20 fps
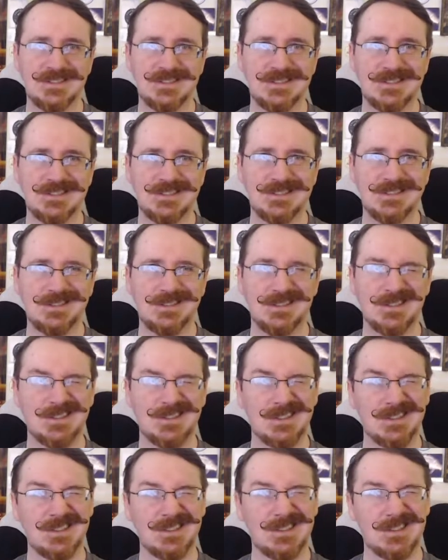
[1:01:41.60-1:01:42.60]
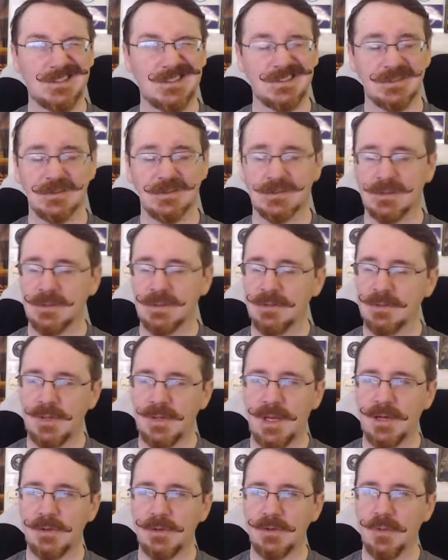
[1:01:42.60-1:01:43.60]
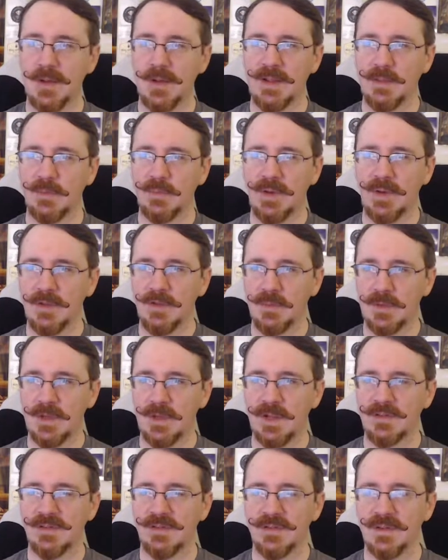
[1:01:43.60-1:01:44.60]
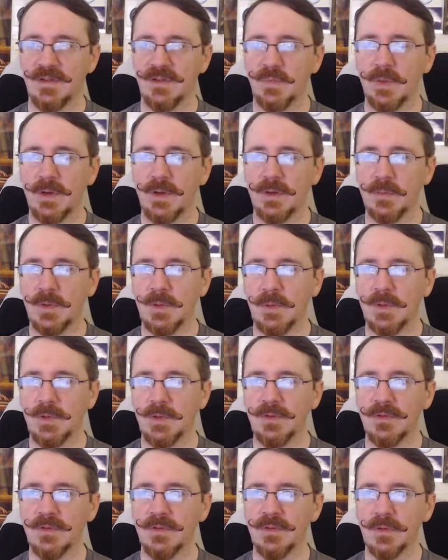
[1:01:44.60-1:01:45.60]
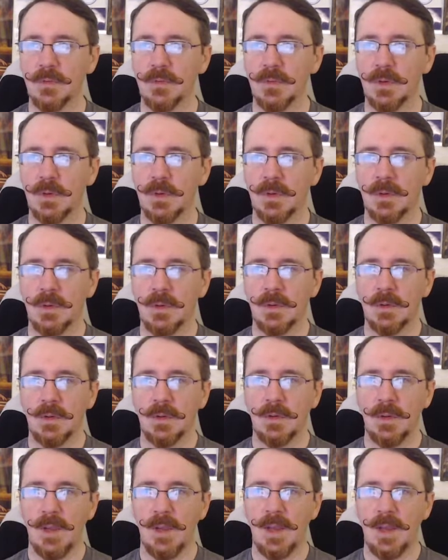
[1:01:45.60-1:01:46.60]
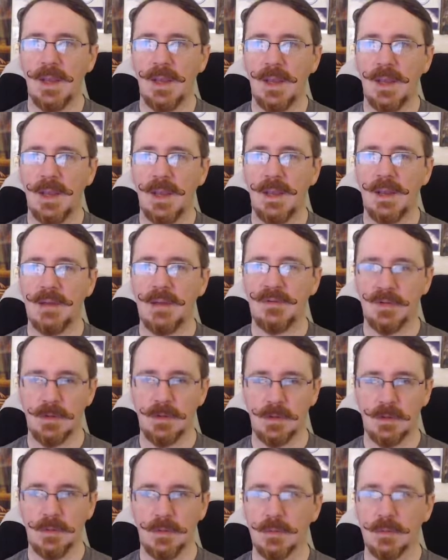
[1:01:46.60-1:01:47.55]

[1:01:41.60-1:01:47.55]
I don't know why that bothers me. Lots of things bother me. What else is new? And Tigger.